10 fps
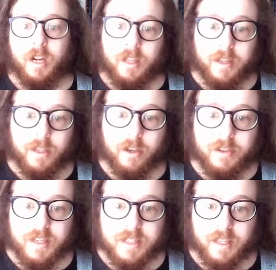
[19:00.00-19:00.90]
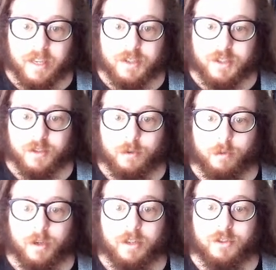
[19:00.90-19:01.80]
clicking on these links
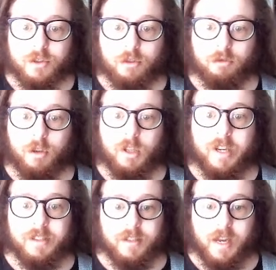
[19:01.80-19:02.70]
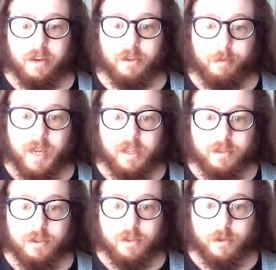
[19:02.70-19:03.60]
would scroll us down the
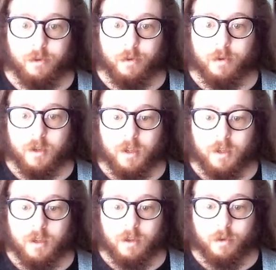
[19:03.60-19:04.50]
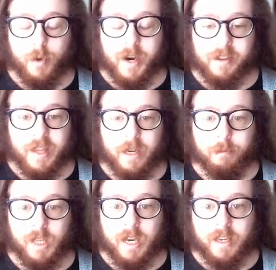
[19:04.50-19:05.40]
page to where that
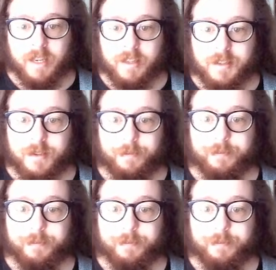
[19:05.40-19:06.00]
block is.